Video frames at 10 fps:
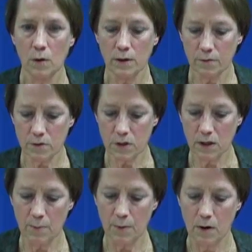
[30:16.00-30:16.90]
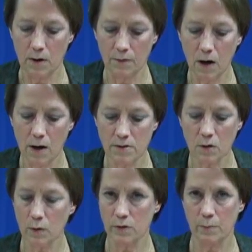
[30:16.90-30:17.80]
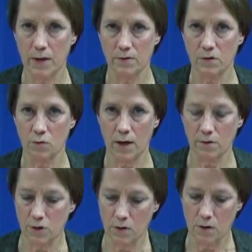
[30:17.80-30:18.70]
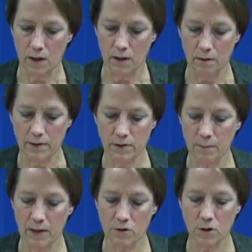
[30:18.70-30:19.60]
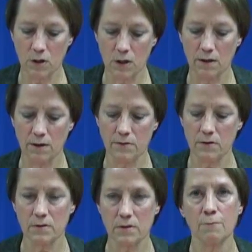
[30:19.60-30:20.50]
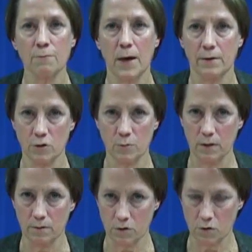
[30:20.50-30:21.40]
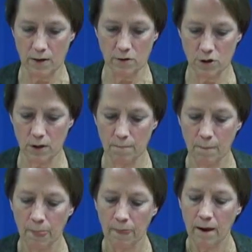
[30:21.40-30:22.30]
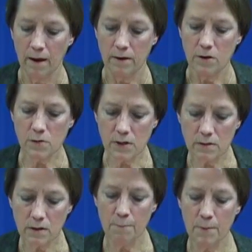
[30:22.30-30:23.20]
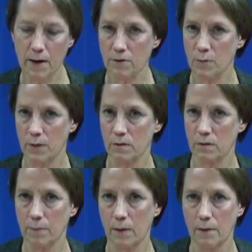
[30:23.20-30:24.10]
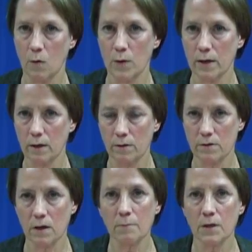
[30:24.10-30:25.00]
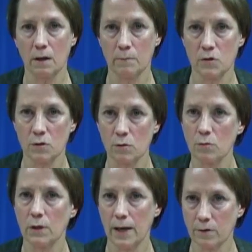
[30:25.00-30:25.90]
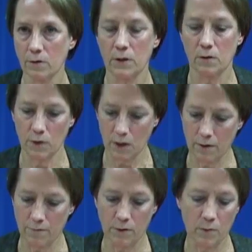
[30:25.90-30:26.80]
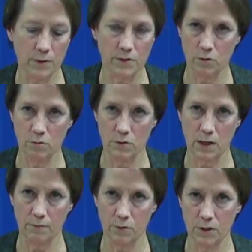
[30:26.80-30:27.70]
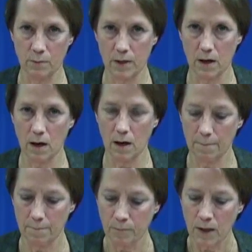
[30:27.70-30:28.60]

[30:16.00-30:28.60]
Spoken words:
One other type of consequence-based strategy that I'd like to mention is self-management strategy. Using self-management is something that we can sometimes do later in recovery with students after TBI.